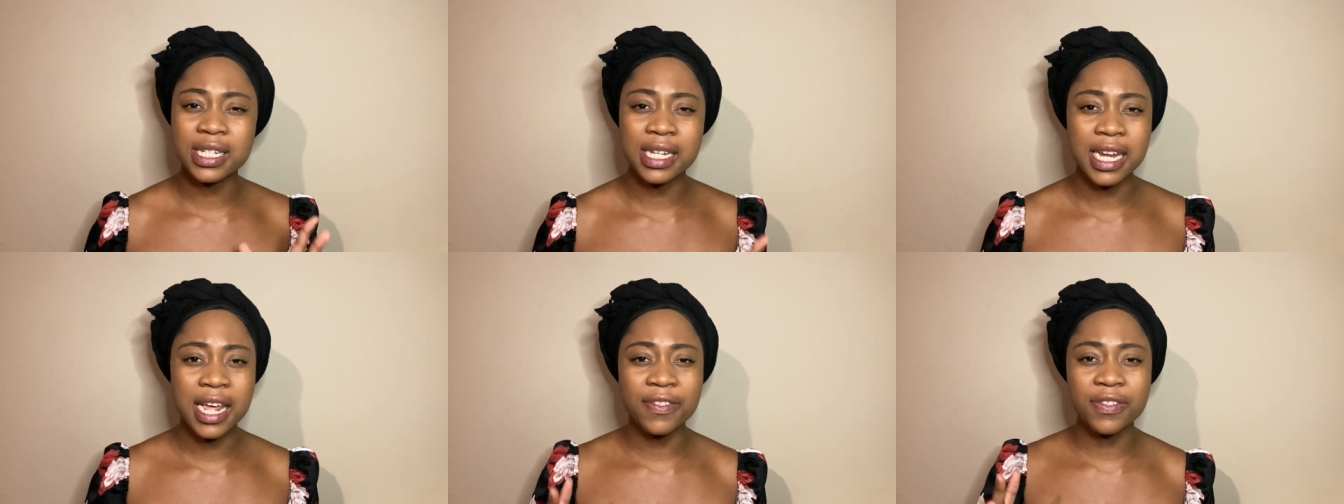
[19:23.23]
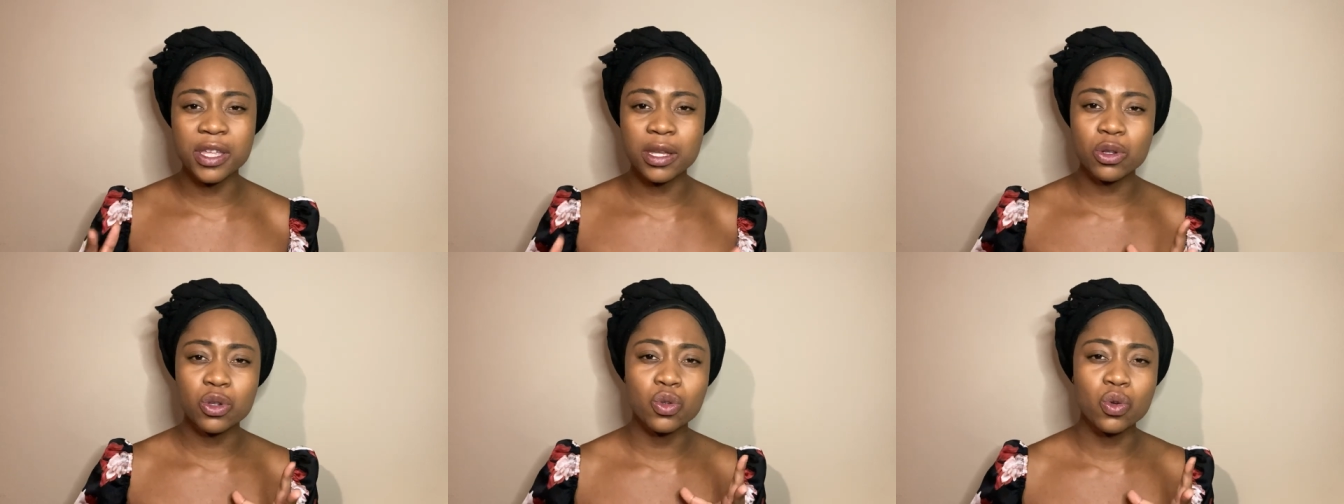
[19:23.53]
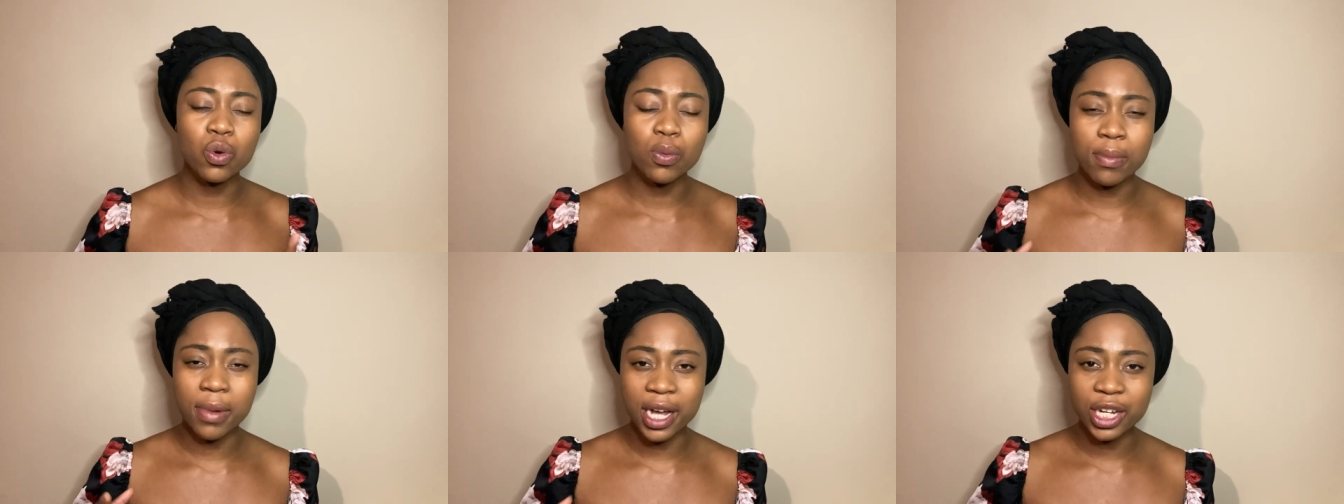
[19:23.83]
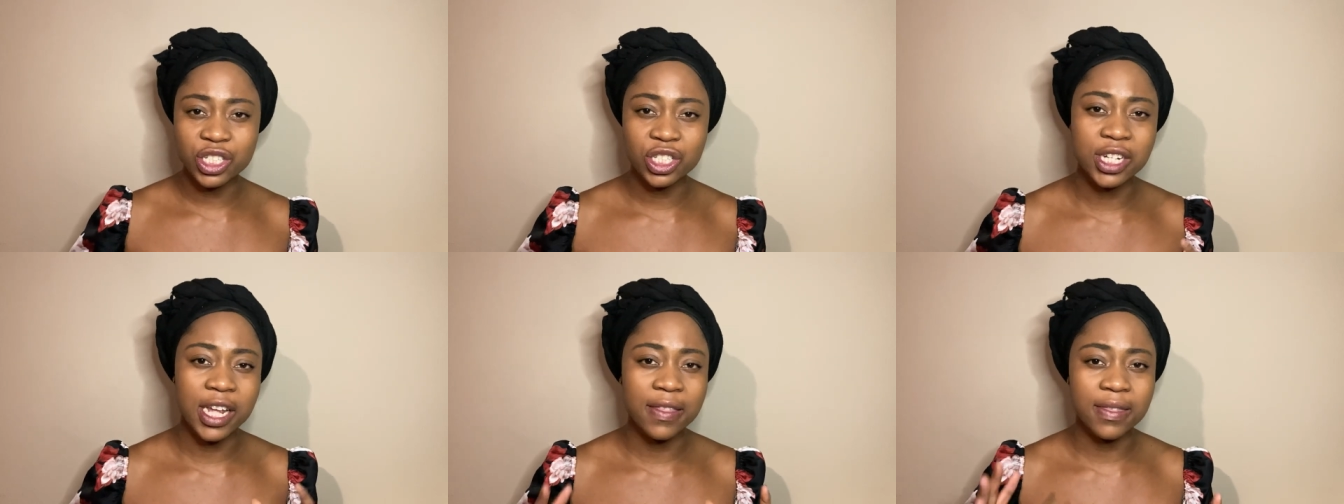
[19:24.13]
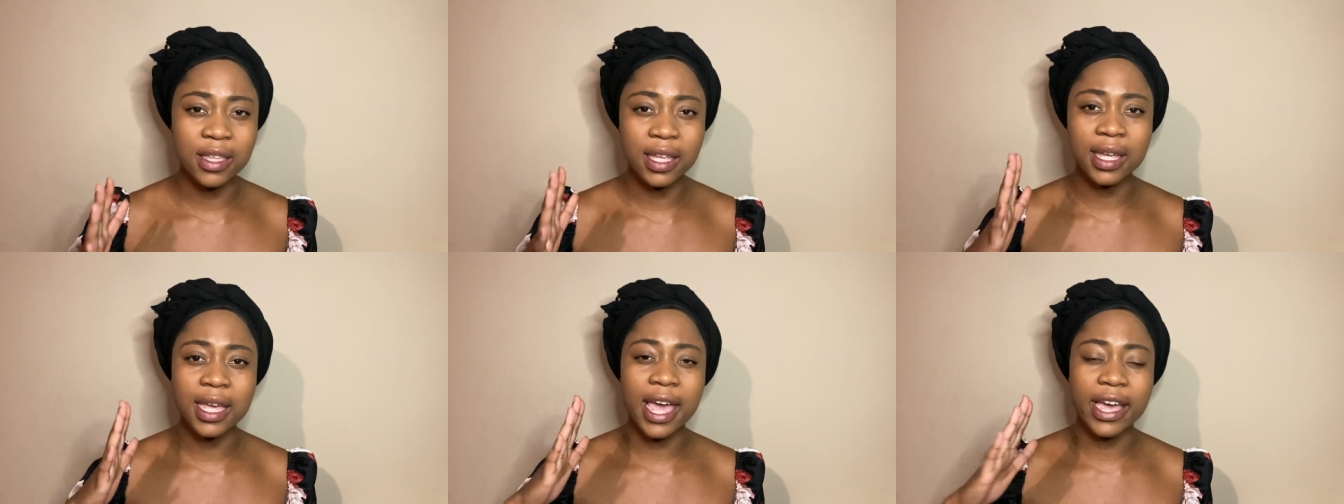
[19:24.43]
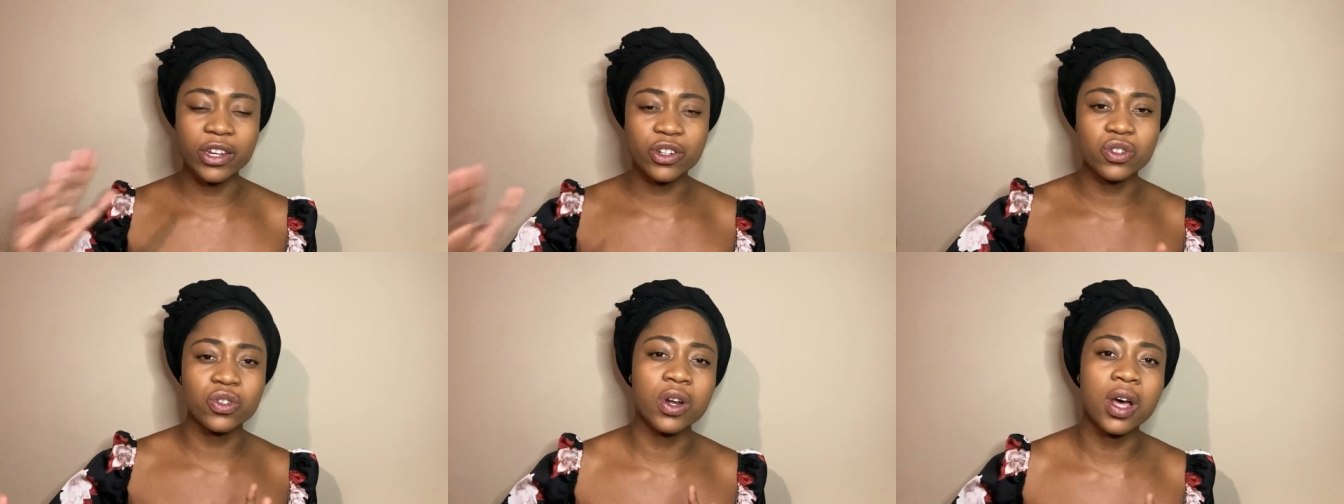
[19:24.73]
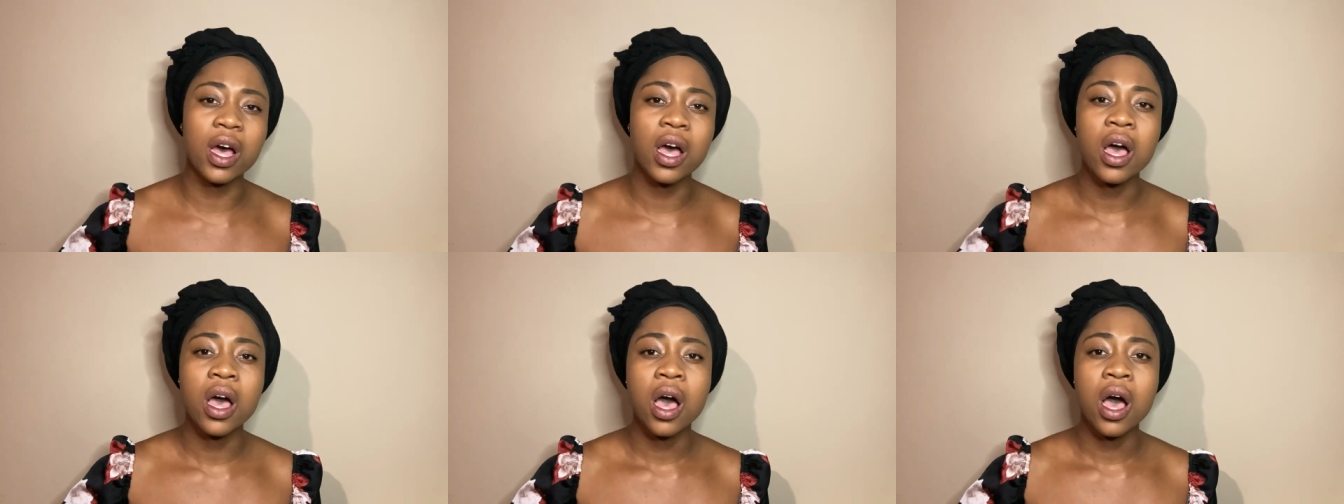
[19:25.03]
Nothing too much, nothing extra.